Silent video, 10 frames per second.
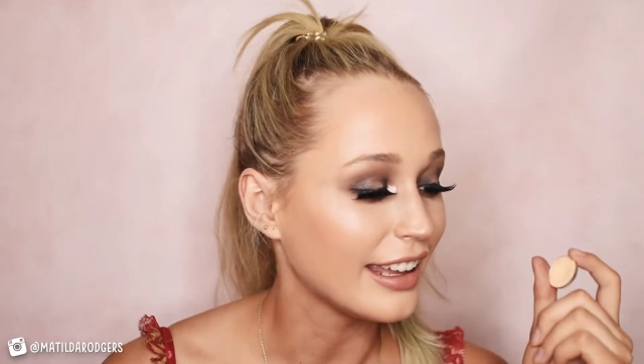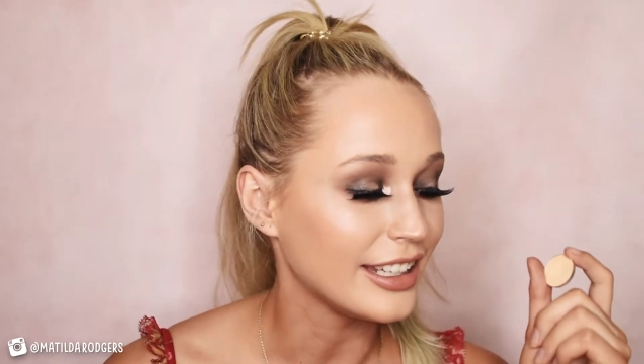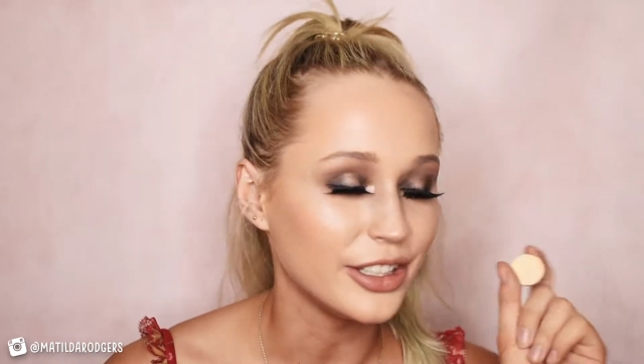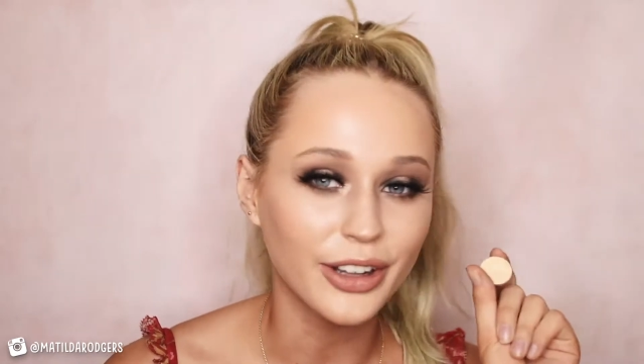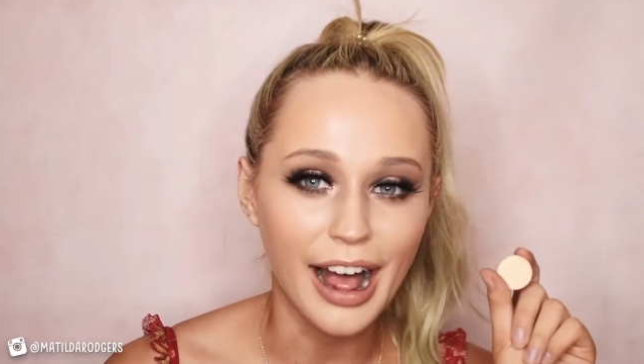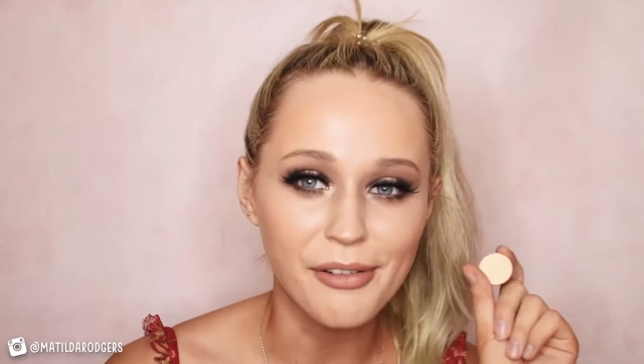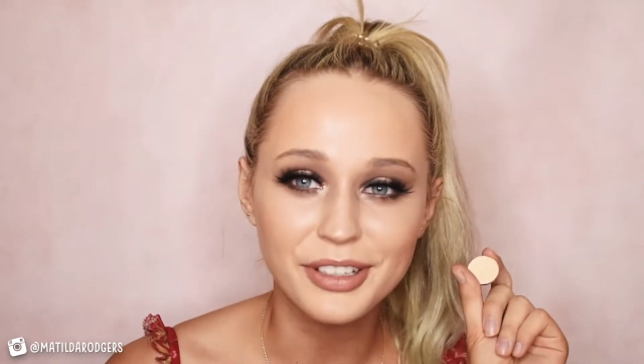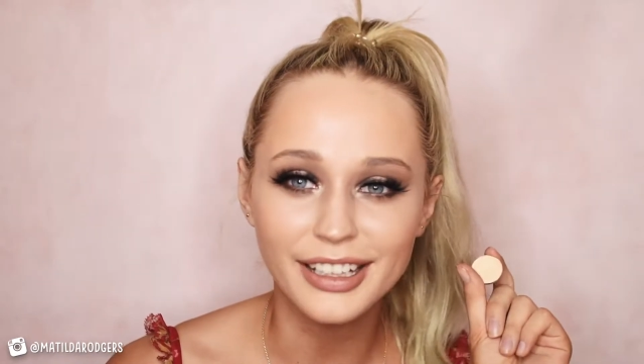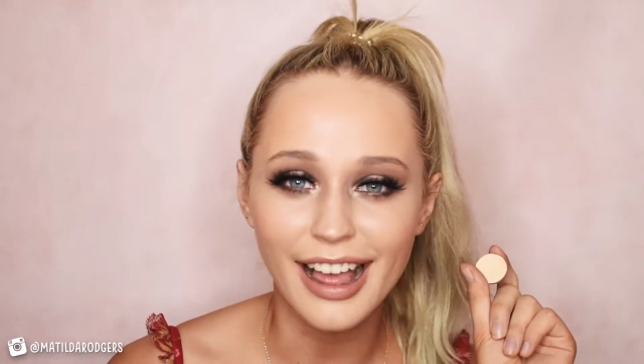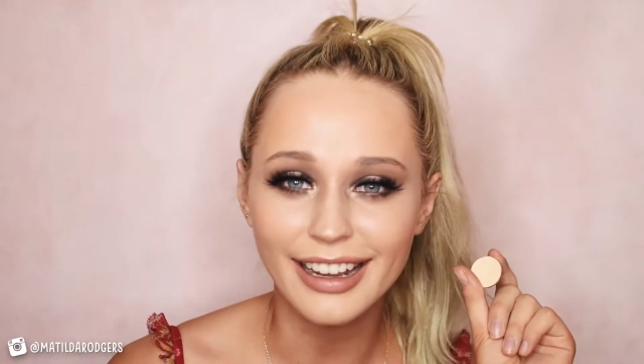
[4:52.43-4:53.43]
You'll have
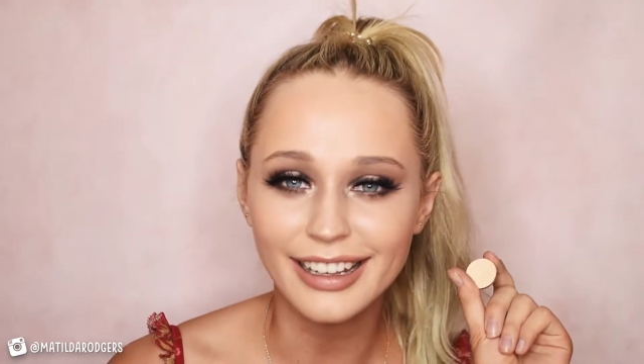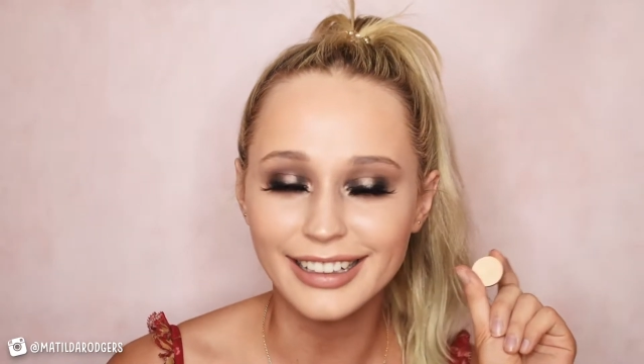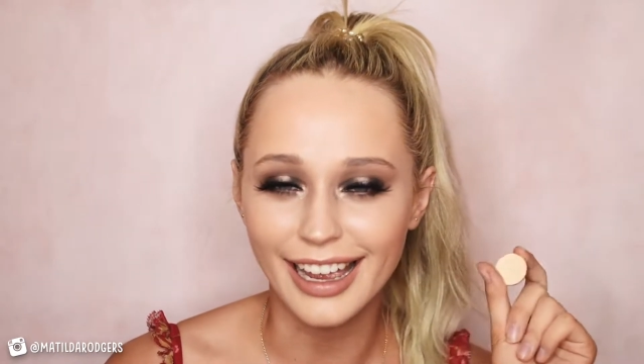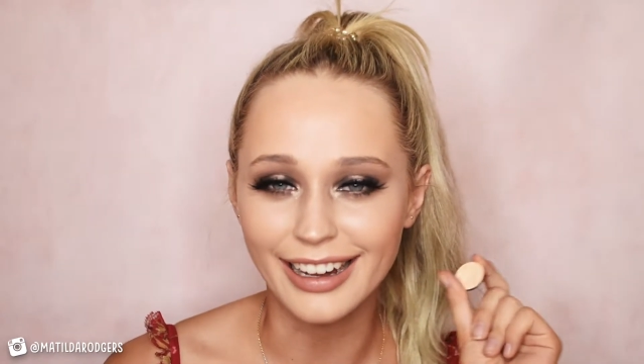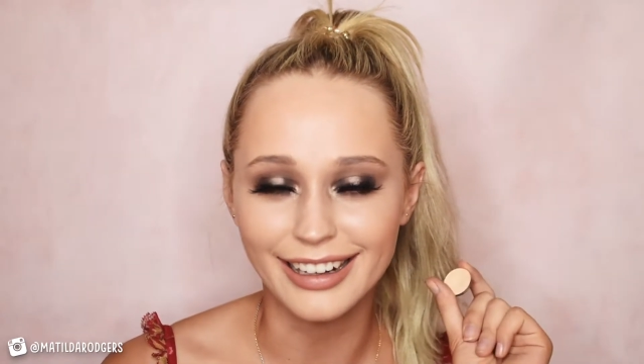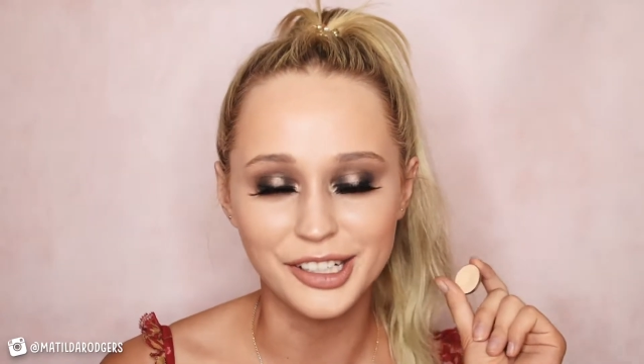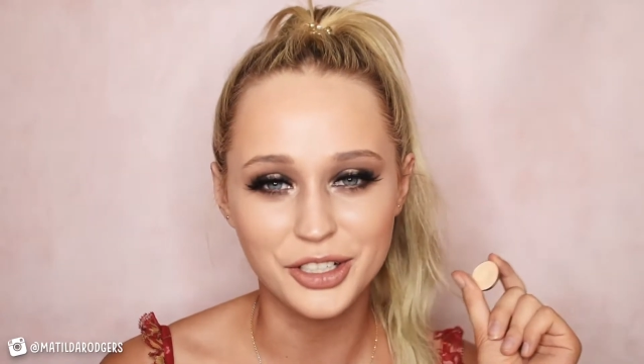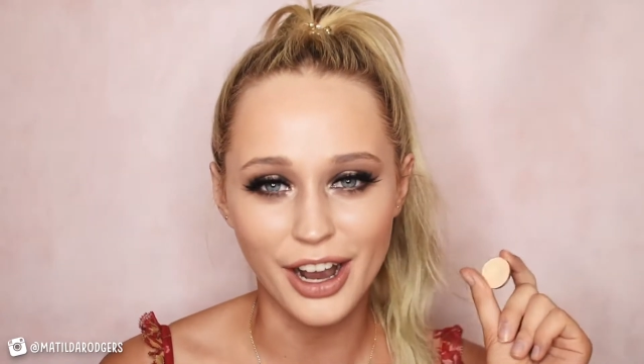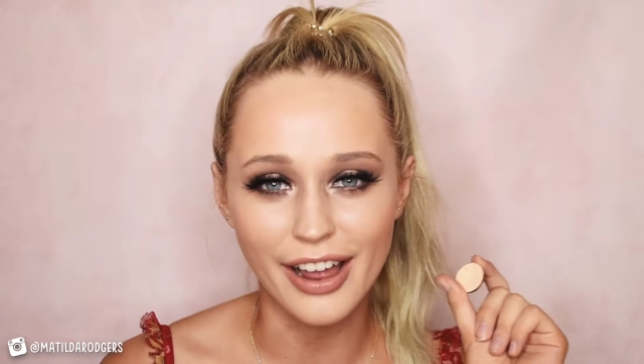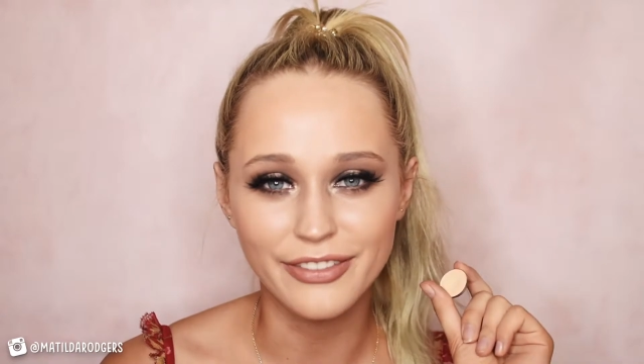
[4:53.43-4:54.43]
to like get it and
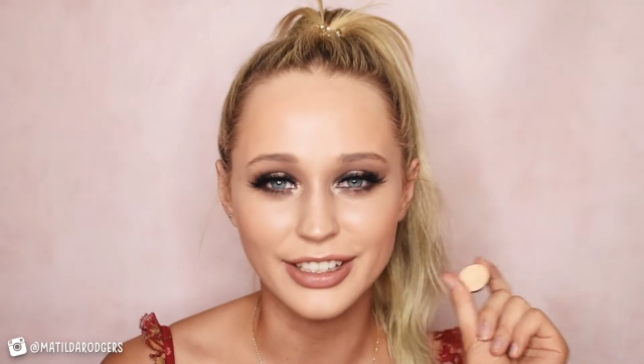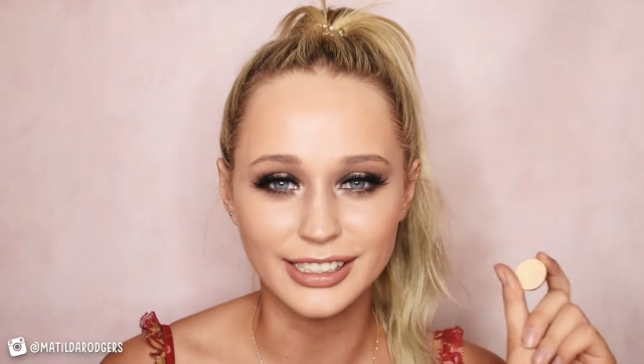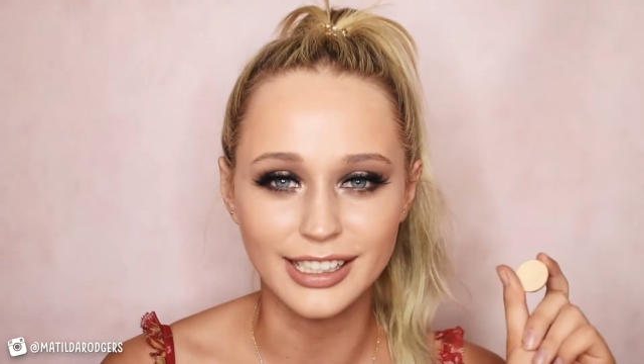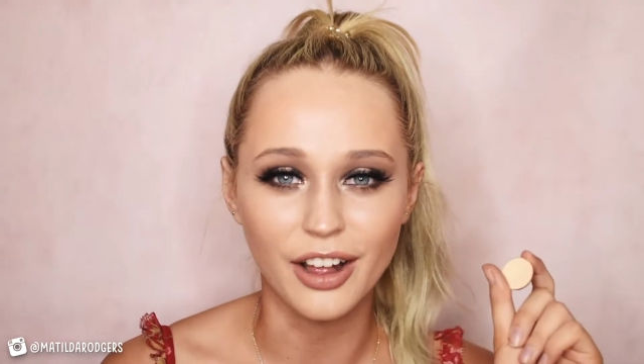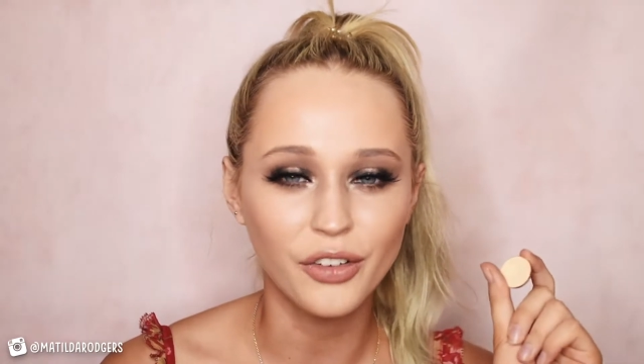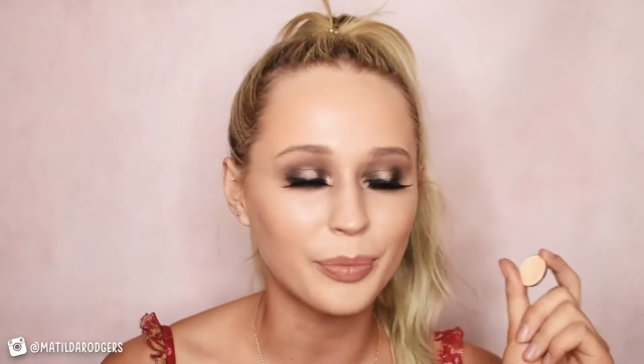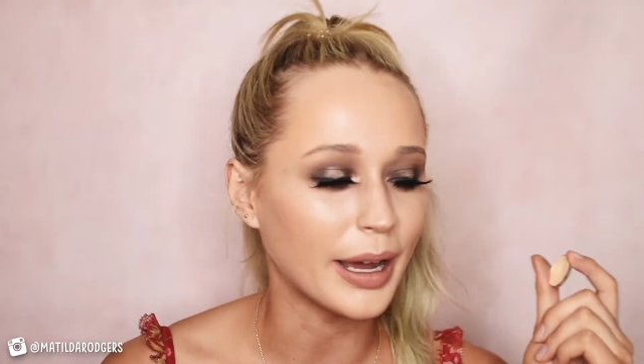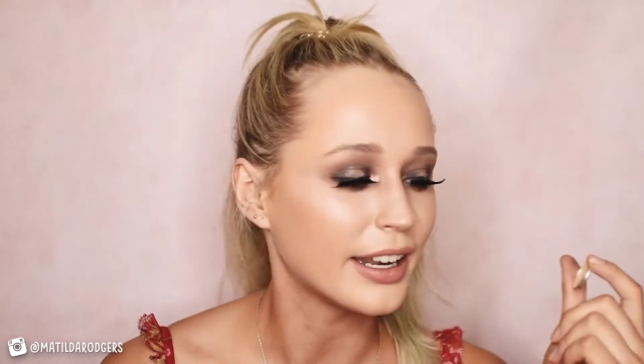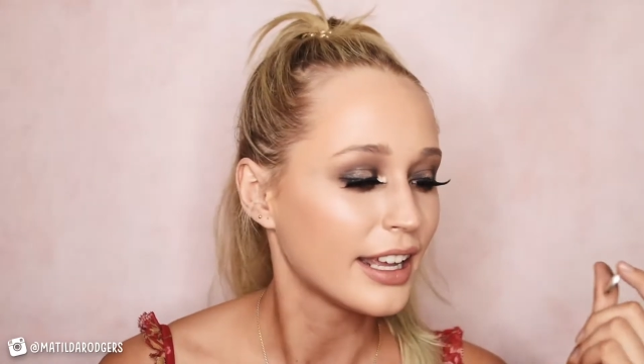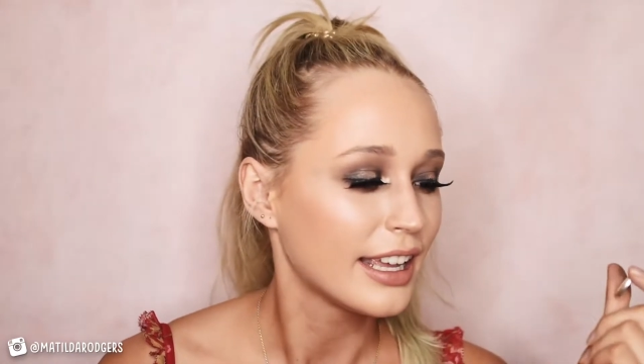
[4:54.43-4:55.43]
try it for yourself, but